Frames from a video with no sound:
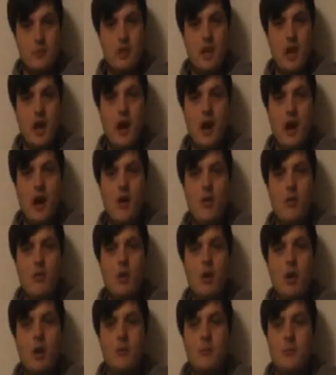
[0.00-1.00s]

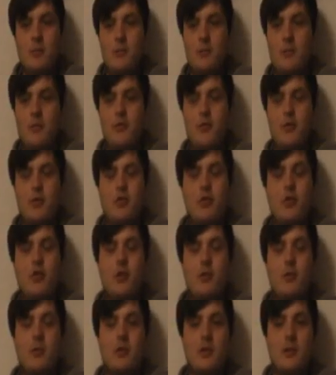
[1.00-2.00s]
Now, before we
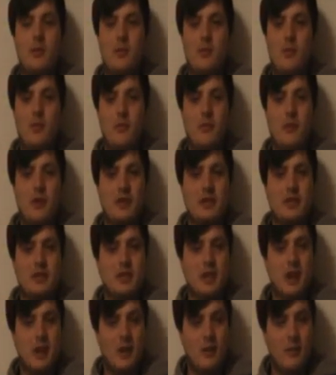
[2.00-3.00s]
talk about the movie
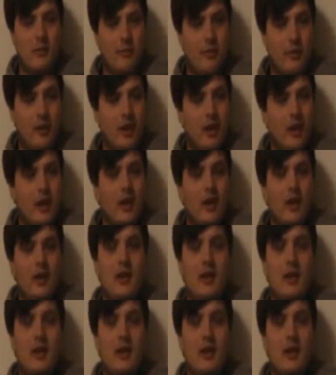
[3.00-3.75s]
itself,